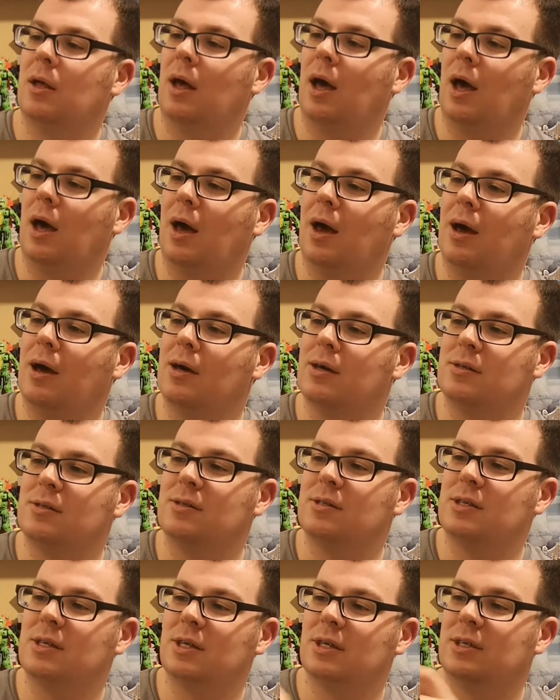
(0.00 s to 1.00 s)
and
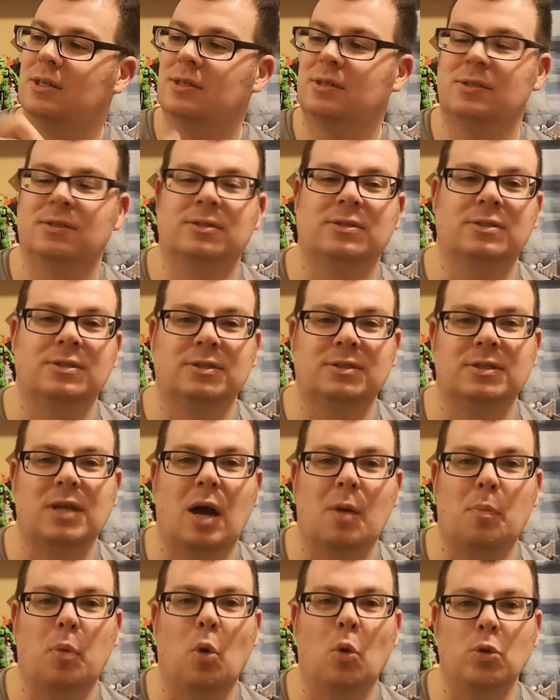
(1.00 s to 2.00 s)

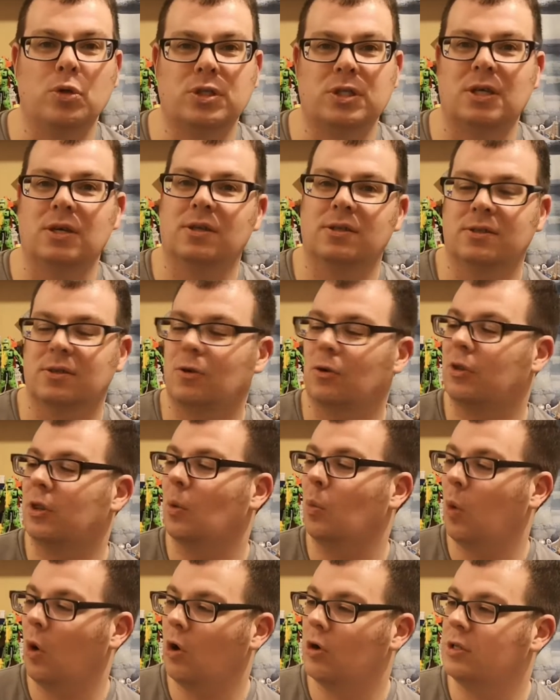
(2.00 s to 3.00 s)
a post on
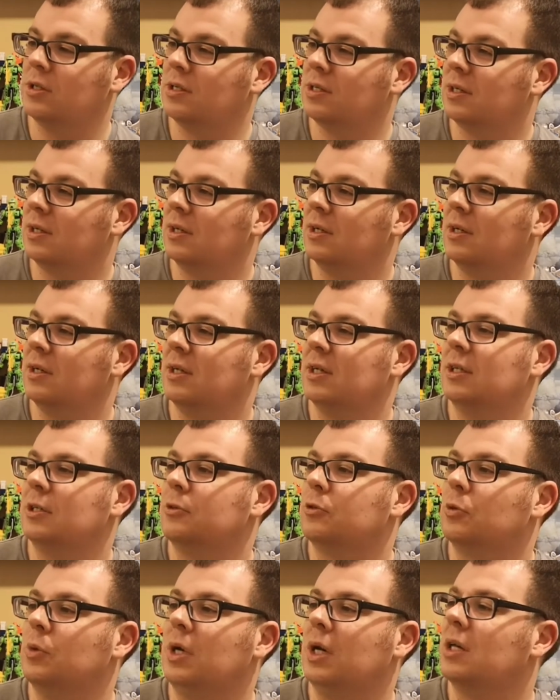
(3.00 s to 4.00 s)
the wand,
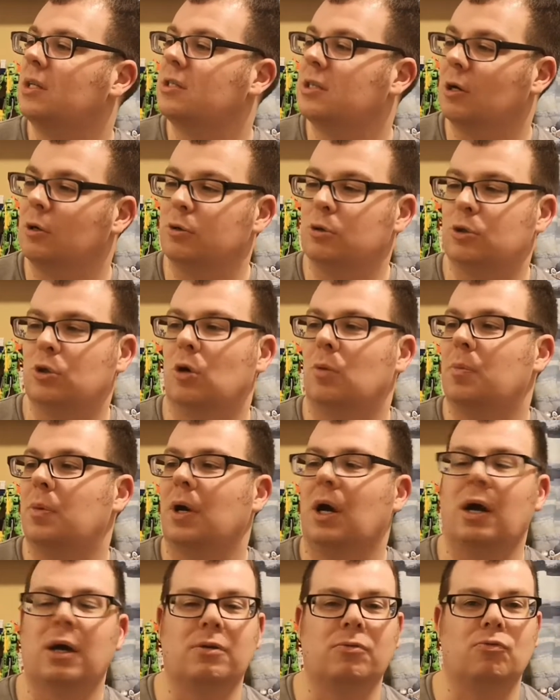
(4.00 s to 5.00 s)
so he can sit on top
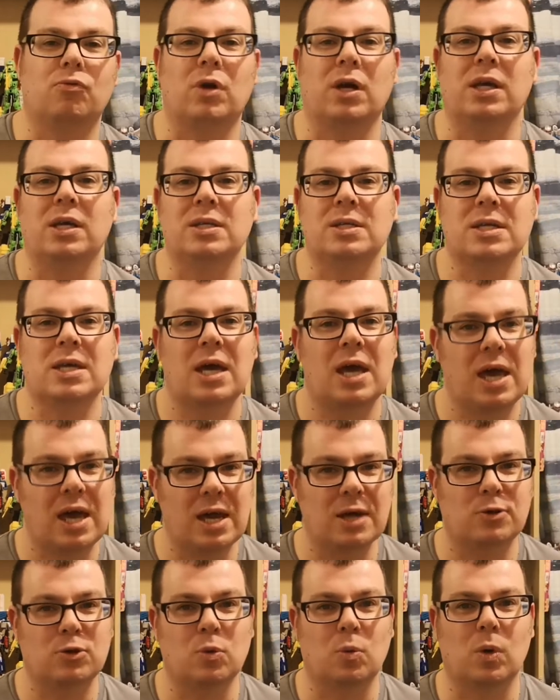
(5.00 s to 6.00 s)
and ride
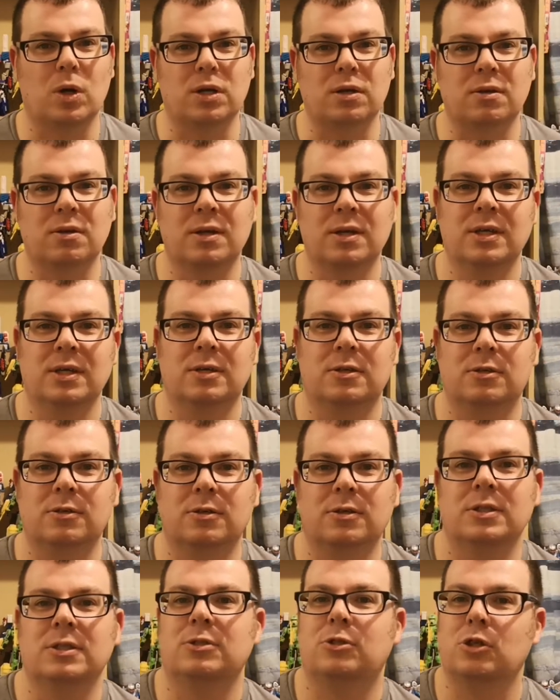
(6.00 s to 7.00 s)
Ecto1,
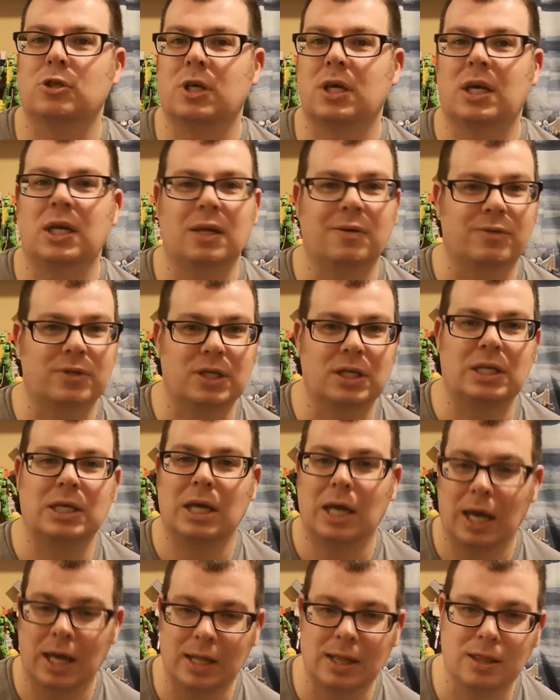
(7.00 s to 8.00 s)
just like he never did
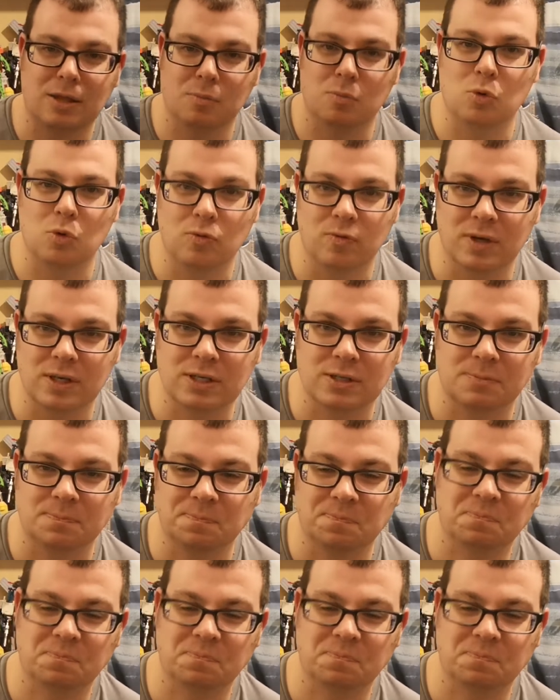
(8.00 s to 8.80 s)
in the movies.